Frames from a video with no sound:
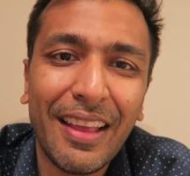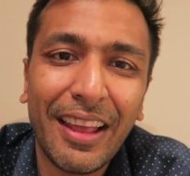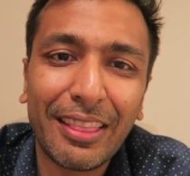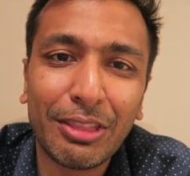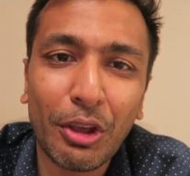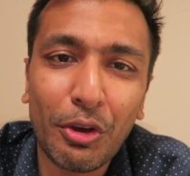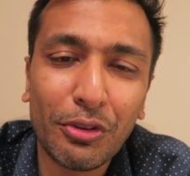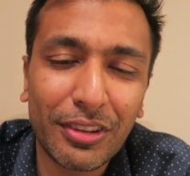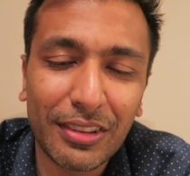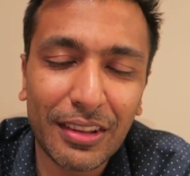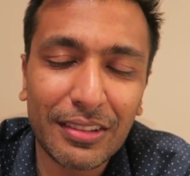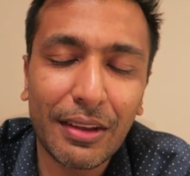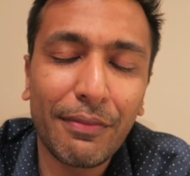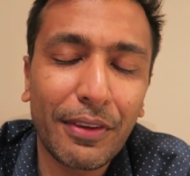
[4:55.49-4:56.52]
and those are
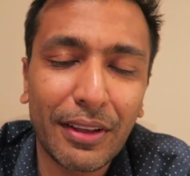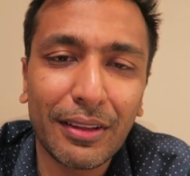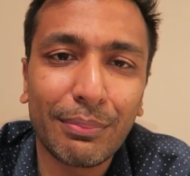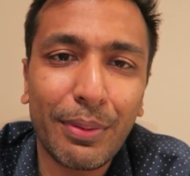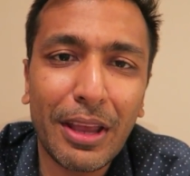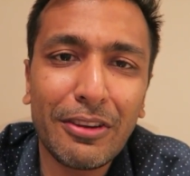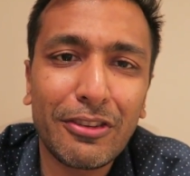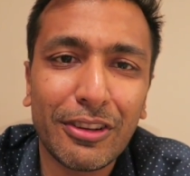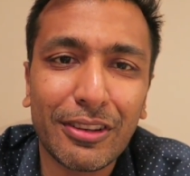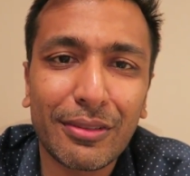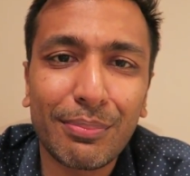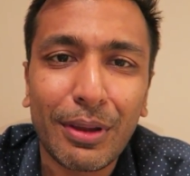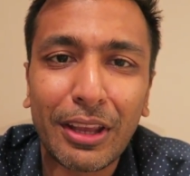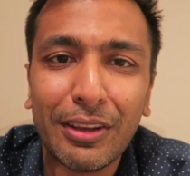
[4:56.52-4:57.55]
the difficult
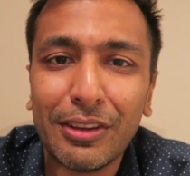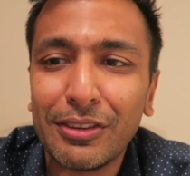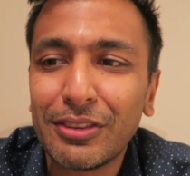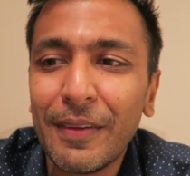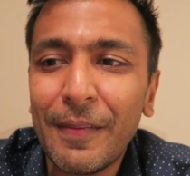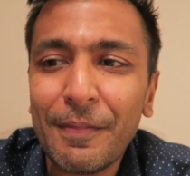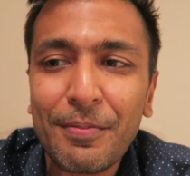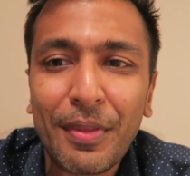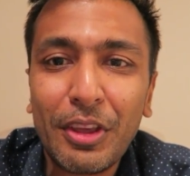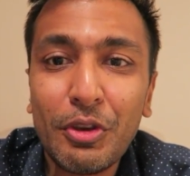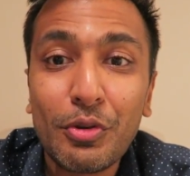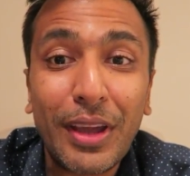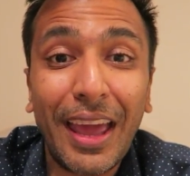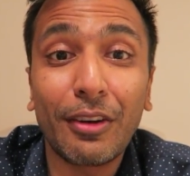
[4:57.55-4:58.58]
patients, because
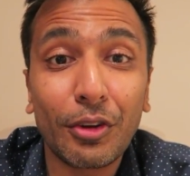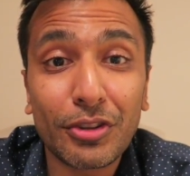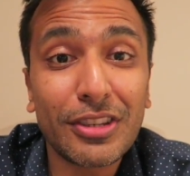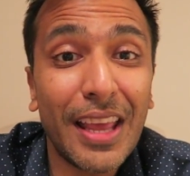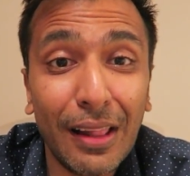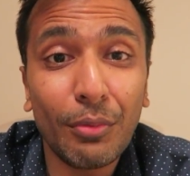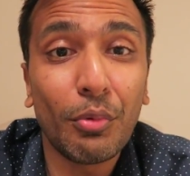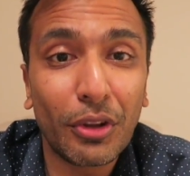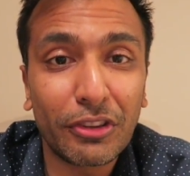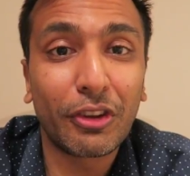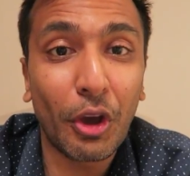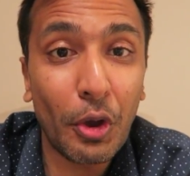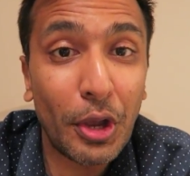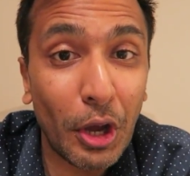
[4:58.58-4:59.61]
you cannot tell
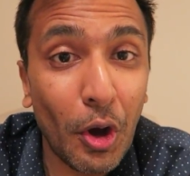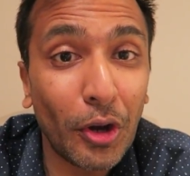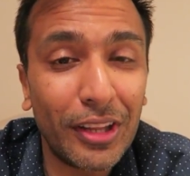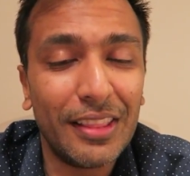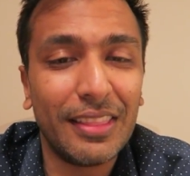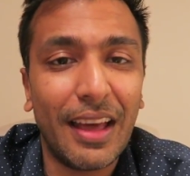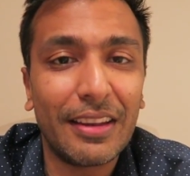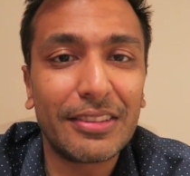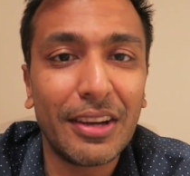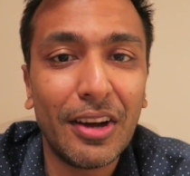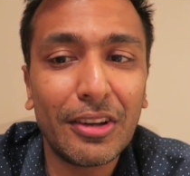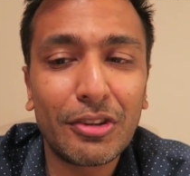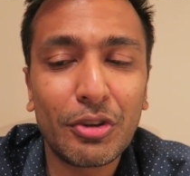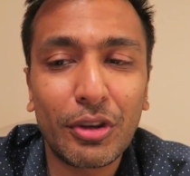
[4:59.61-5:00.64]
what's going on in that
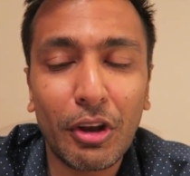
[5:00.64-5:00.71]
heart.